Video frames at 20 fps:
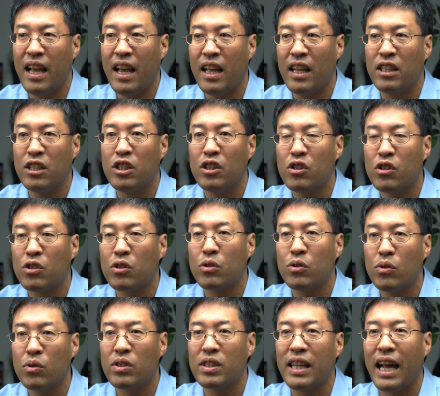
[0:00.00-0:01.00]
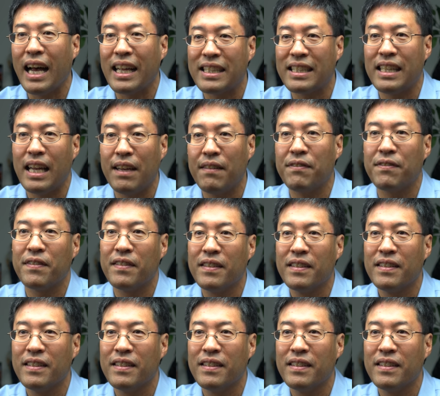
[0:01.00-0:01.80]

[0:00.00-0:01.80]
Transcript: and your school's not safe?